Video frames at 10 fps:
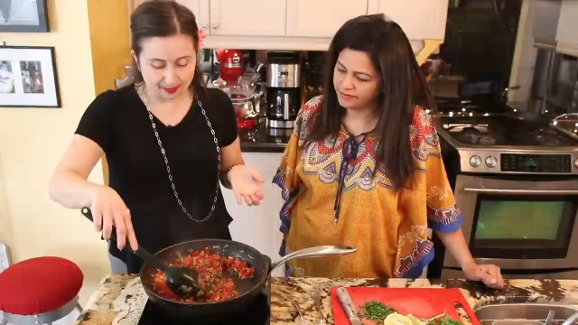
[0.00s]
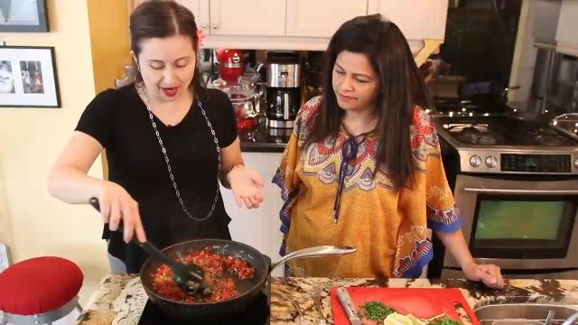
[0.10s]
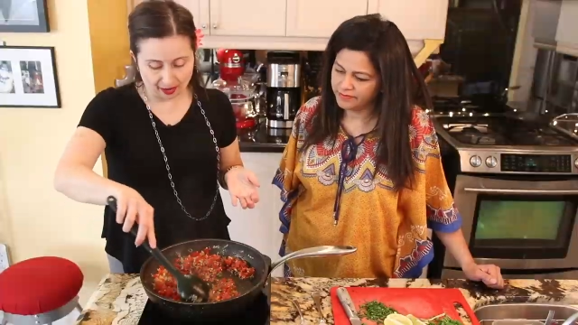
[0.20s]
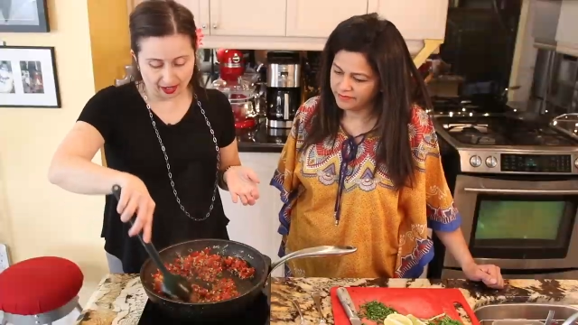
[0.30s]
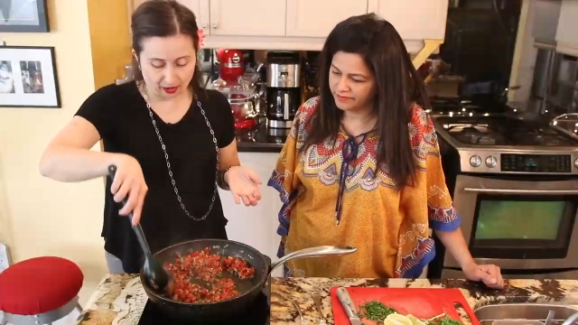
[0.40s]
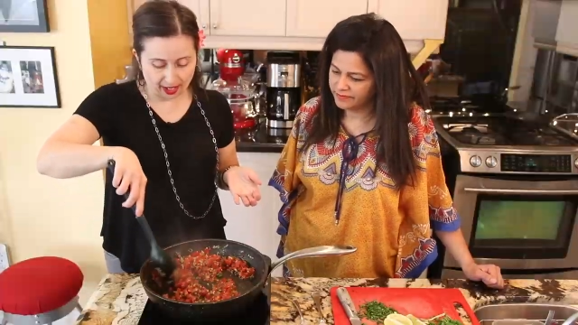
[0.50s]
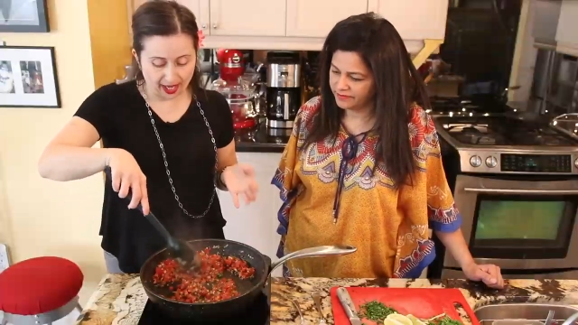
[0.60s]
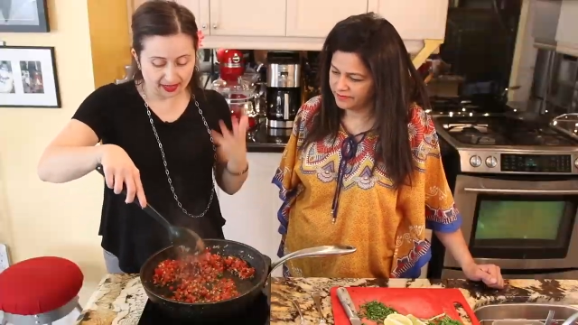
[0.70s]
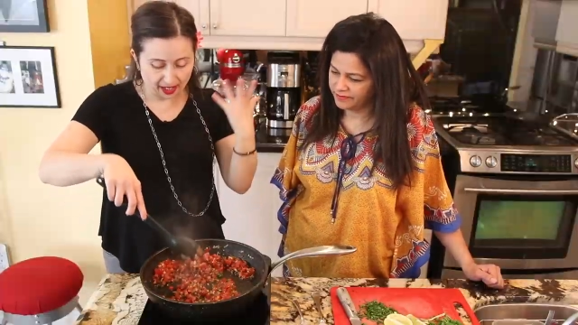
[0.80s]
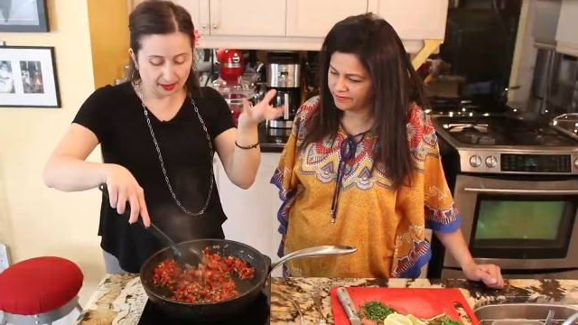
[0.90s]
Speaker 1: berry, okay?
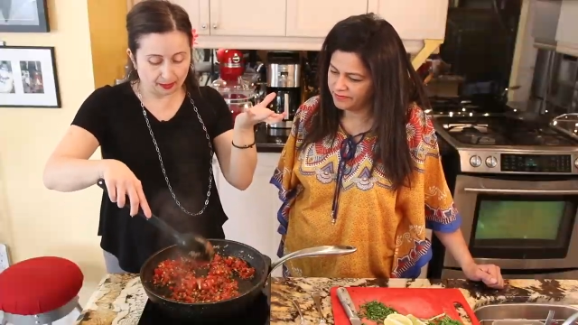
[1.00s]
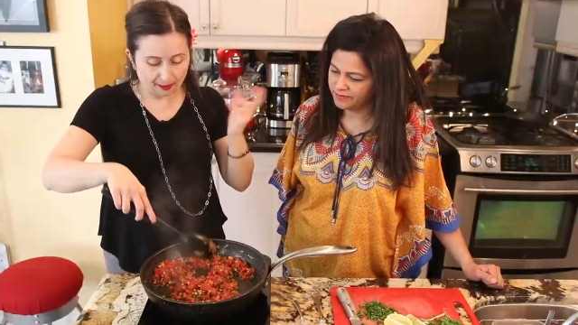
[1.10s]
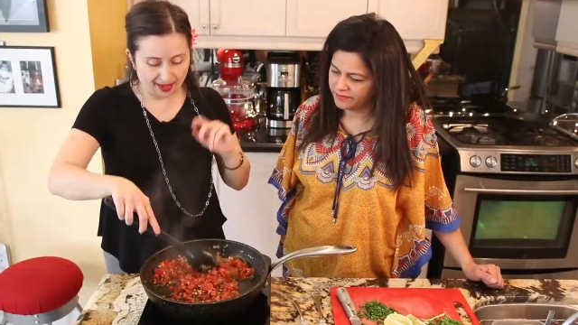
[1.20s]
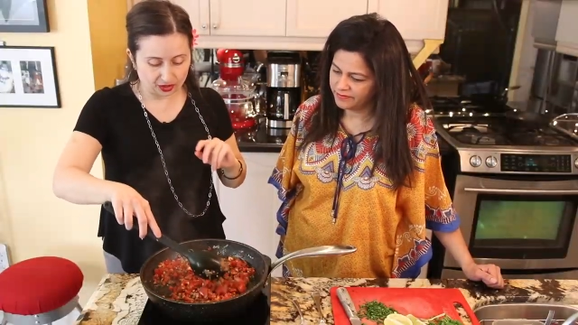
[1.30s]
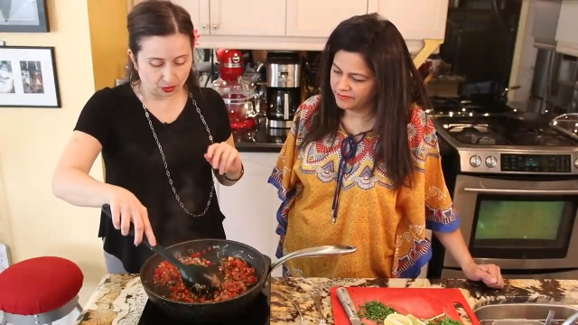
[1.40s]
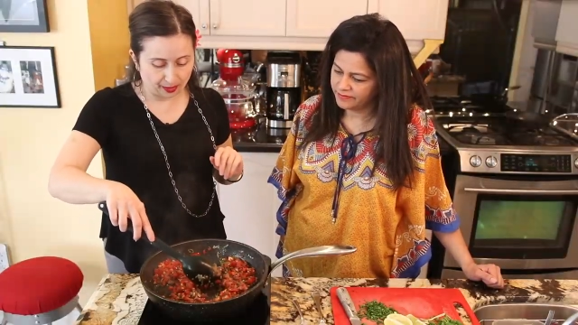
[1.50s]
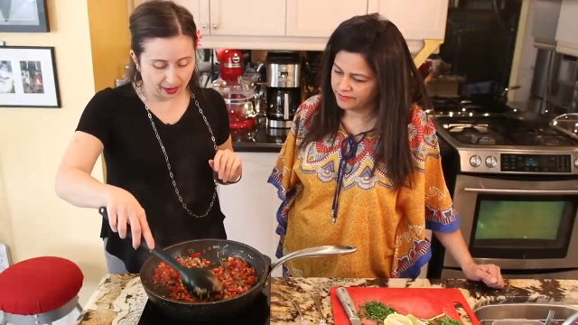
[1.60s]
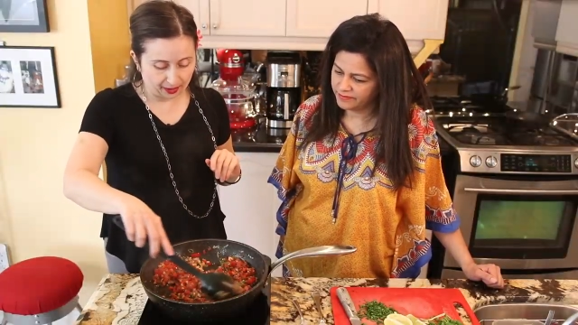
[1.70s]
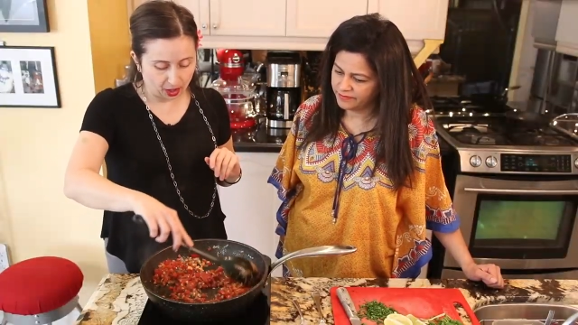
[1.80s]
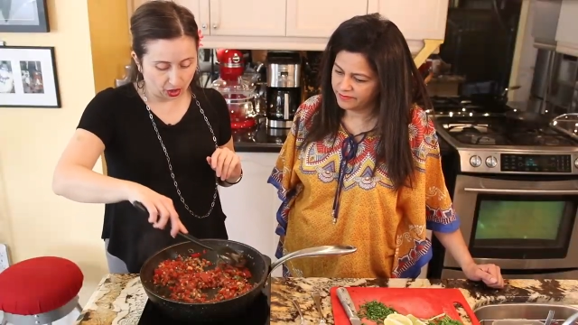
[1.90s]
The pimento
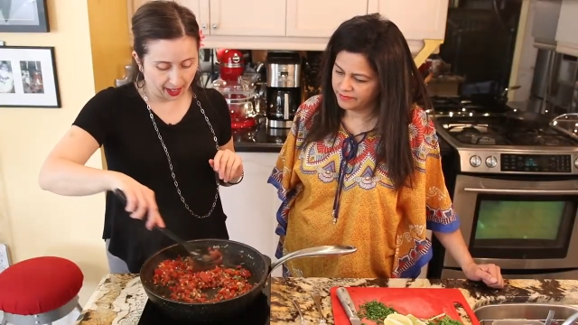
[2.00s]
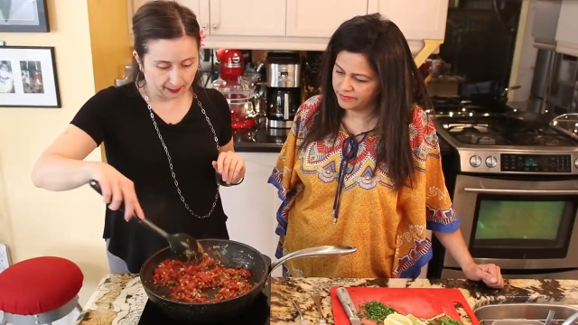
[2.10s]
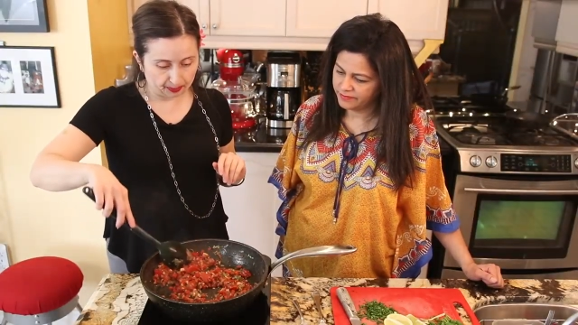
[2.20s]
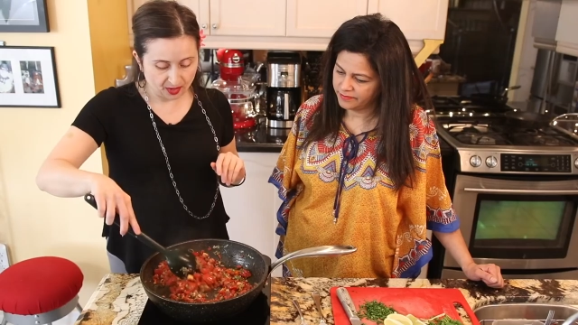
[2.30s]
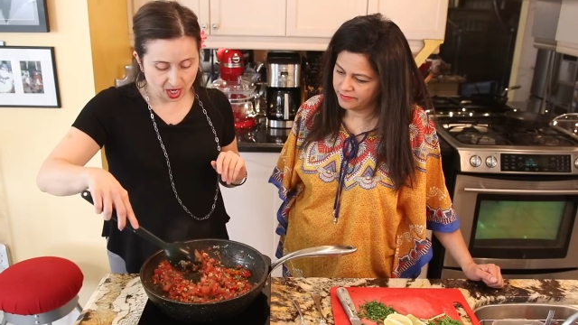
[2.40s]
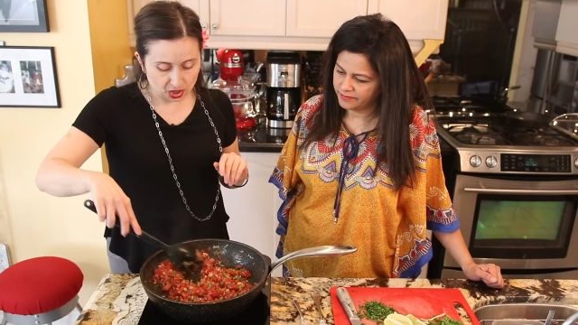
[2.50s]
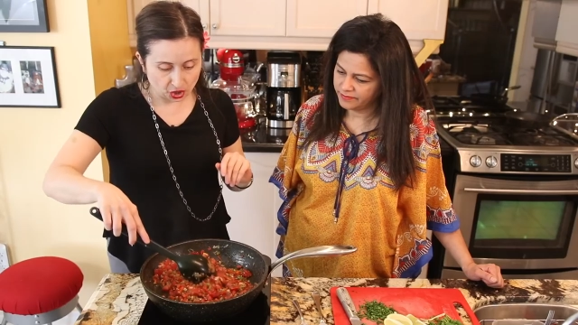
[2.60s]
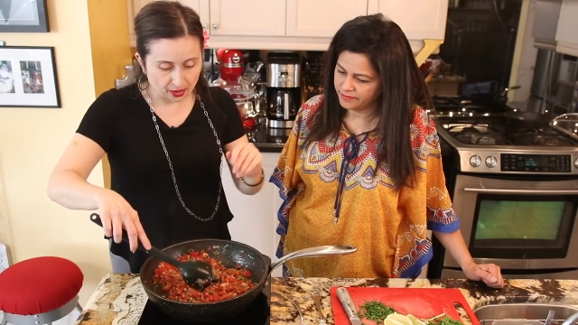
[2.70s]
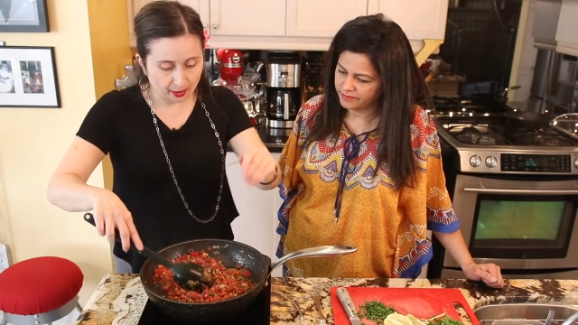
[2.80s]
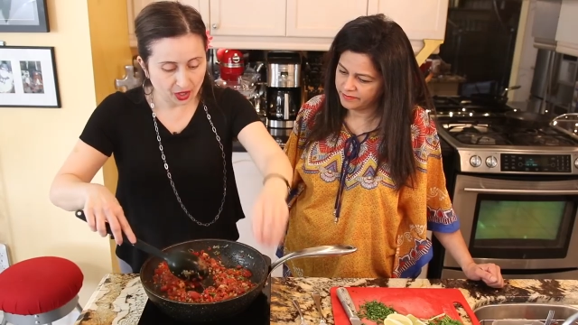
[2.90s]
berry. Okay.
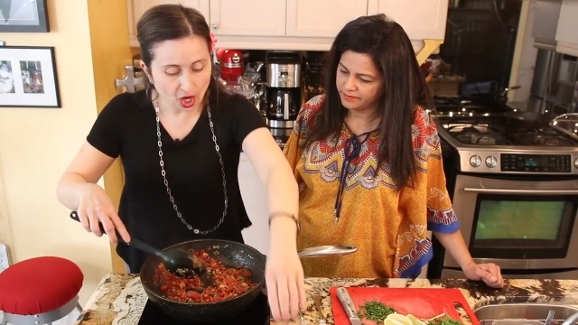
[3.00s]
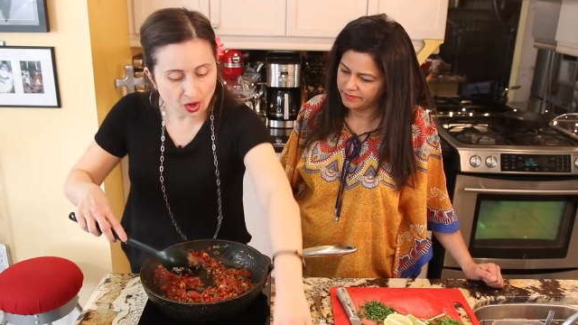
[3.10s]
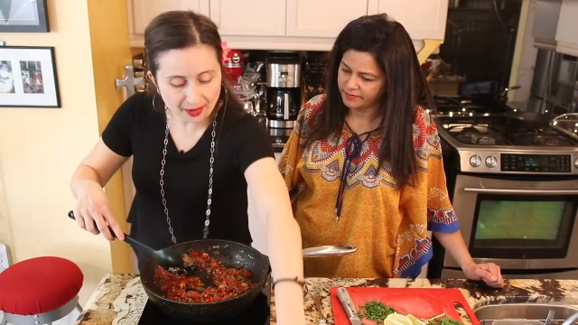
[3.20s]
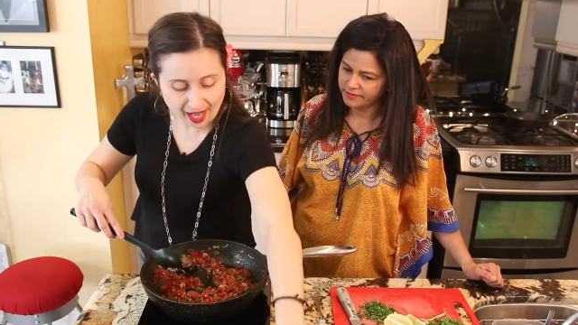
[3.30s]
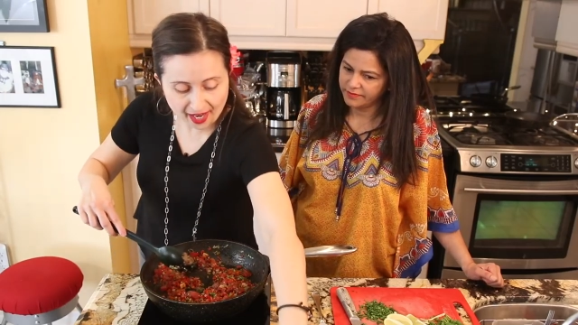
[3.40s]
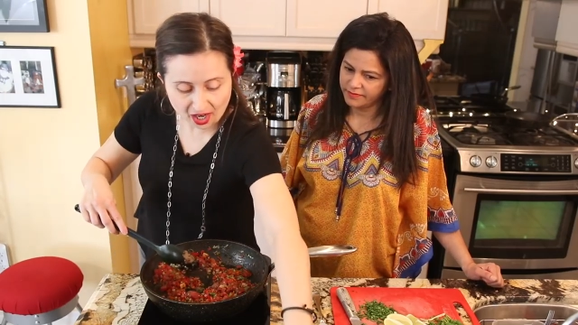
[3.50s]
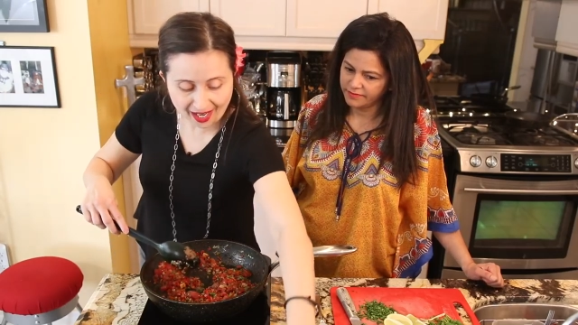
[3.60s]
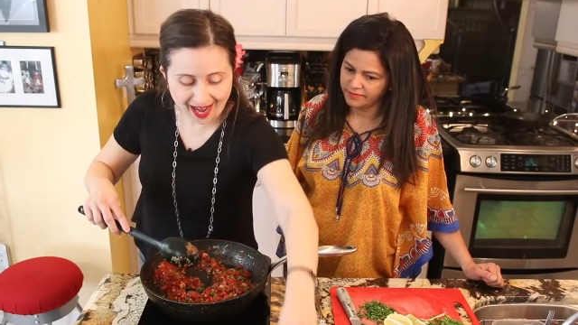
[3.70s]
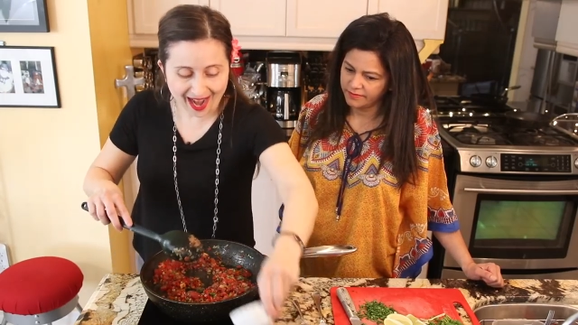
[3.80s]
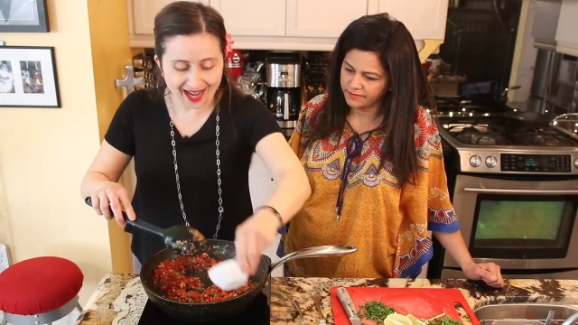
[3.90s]
So there we go. We got our
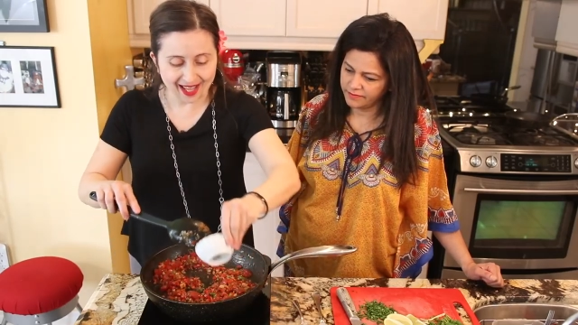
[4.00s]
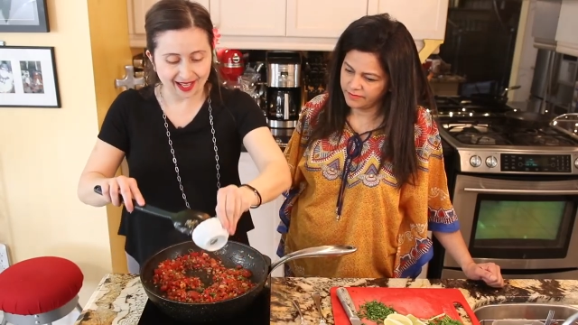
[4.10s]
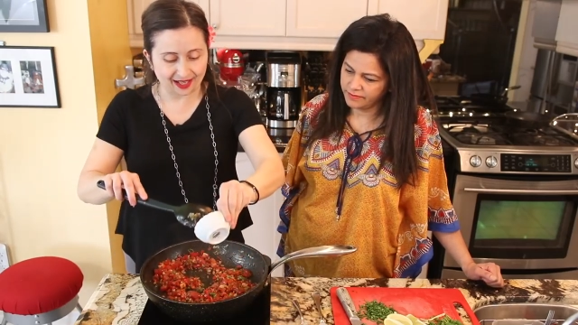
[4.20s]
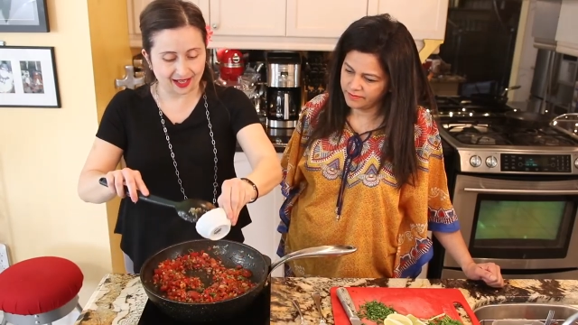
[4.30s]
garlic.